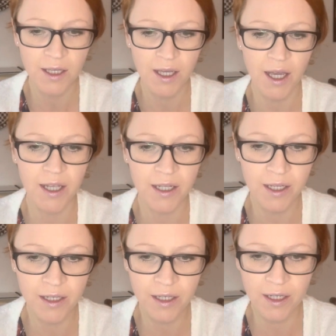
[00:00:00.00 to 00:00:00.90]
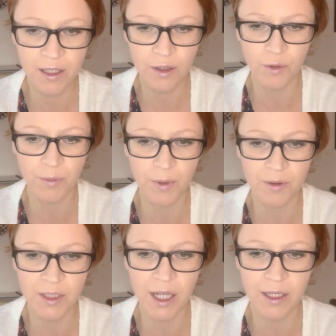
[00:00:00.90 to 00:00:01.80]
and agreed
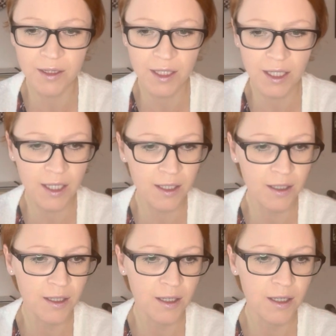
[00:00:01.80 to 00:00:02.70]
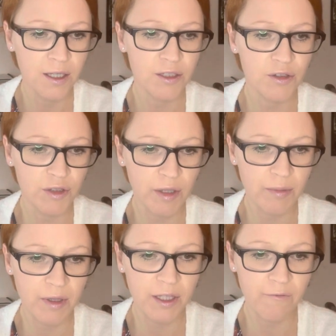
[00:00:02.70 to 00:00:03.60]
upon 19
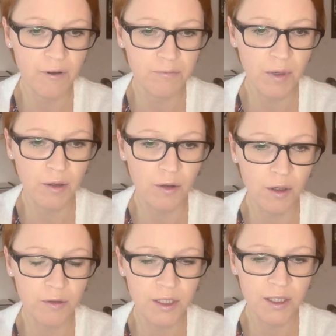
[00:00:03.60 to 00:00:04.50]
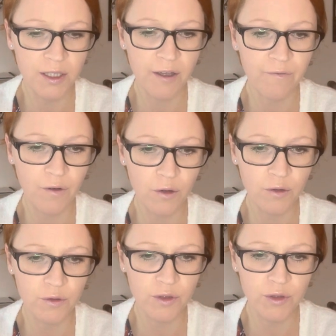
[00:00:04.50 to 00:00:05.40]
Sustainable Development Goals, the
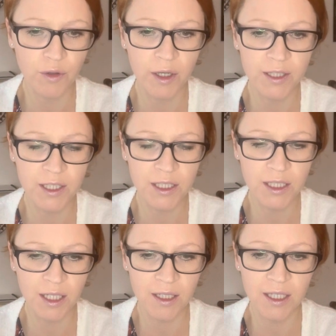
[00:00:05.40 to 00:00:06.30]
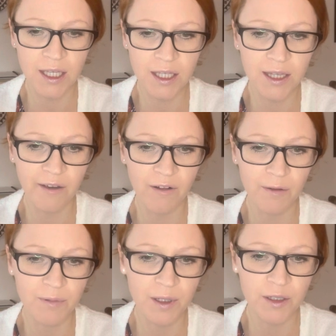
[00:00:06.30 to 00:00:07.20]
focus to understand key
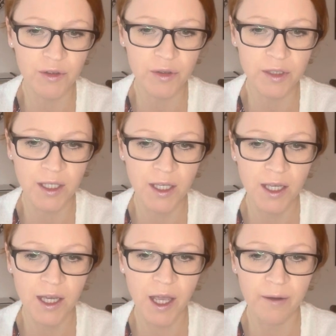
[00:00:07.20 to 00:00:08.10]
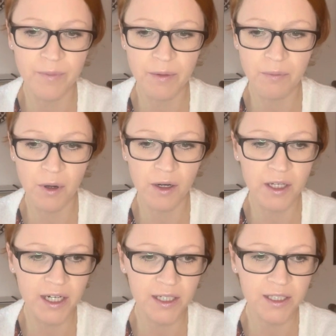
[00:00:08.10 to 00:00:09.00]
development issues have been
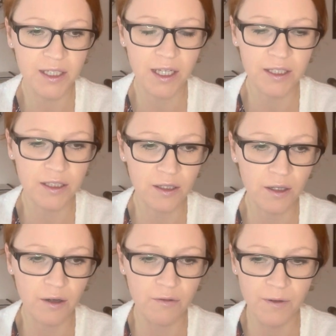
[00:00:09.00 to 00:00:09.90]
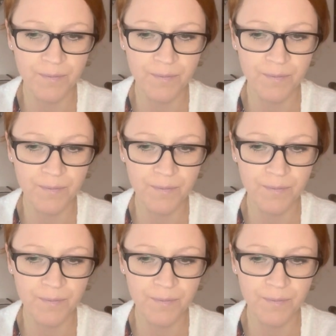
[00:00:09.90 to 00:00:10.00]
polarized and slow.